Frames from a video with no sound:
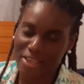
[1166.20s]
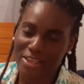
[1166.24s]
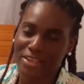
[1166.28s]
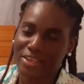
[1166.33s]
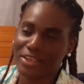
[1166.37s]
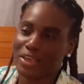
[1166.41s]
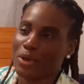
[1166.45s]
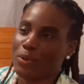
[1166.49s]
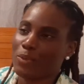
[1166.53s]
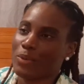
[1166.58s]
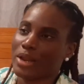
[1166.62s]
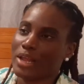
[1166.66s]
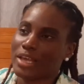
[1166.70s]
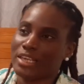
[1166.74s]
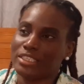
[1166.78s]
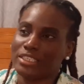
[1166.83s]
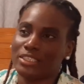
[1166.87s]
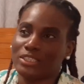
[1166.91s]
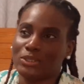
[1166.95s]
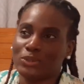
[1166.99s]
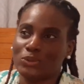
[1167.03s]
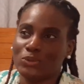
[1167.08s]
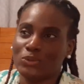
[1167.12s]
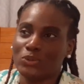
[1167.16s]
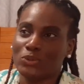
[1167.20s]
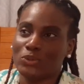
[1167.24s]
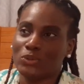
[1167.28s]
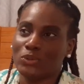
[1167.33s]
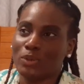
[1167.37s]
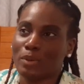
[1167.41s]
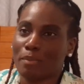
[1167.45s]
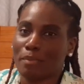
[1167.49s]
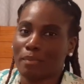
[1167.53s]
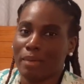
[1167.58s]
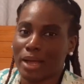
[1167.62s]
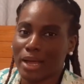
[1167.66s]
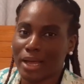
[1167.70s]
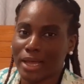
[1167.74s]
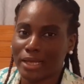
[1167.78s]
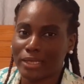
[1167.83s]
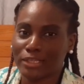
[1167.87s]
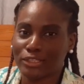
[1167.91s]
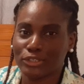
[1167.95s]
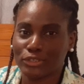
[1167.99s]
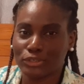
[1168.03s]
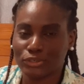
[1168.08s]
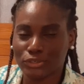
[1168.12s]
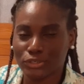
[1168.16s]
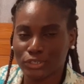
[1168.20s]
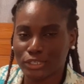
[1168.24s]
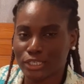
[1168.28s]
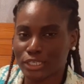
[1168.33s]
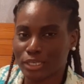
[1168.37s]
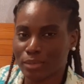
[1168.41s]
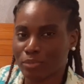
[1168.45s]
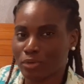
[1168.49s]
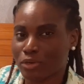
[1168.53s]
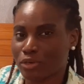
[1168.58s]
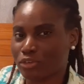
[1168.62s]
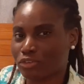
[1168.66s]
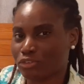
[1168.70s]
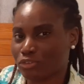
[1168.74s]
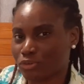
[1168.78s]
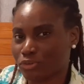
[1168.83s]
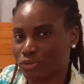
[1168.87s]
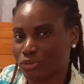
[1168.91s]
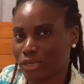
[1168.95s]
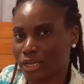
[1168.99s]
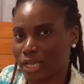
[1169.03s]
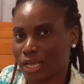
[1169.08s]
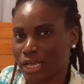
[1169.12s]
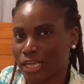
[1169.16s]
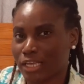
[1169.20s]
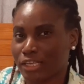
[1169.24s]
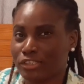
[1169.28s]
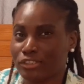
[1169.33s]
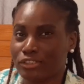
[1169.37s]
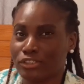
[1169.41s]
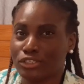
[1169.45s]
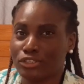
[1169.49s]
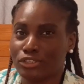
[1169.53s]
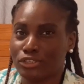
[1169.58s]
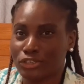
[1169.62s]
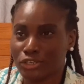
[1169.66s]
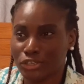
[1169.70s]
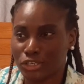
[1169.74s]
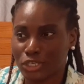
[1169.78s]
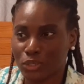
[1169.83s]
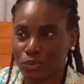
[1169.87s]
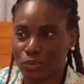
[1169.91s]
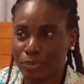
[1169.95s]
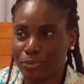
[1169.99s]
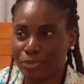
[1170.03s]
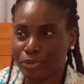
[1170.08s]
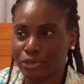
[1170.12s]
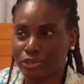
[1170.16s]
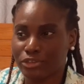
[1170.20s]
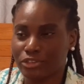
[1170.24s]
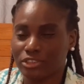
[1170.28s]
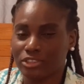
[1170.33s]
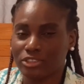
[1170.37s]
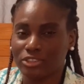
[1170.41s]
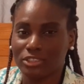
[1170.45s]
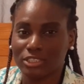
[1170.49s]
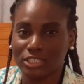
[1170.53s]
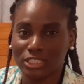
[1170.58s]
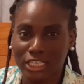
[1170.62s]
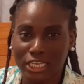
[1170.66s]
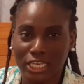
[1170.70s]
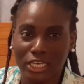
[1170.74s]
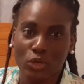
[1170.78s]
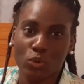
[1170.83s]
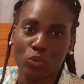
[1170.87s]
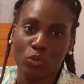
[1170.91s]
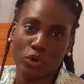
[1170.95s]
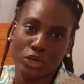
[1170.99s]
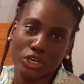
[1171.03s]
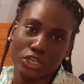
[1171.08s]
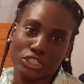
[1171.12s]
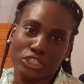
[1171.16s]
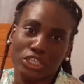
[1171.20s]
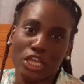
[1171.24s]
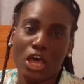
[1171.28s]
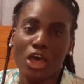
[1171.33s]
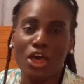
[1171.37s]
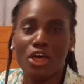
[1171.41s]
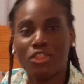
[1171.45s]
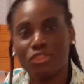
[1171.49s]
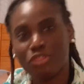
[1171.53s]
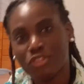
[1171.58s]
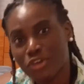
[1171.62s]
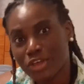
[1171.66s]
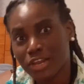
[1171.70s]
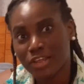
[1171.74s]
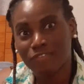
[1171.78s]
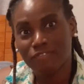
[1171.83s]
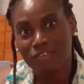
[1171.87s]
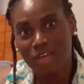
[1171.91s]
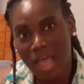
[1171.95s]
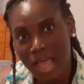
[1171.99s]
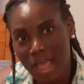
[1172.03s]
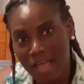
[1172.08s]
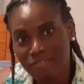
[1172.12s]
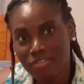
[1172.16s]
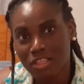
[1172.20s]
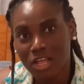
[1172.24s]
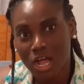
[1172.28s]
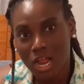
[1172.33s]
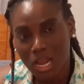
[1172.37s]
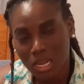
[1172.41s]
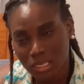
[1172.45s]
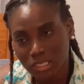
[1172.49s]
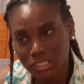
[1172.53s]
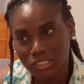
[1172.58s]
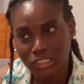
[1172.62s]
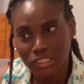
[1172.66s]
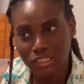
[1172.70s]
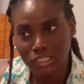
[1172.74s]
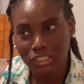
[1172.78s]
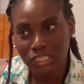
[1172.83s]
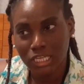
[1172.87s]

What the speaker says: yeah, when I do my turkey, I'm going to show you guys. The turkey we purchased today was $35.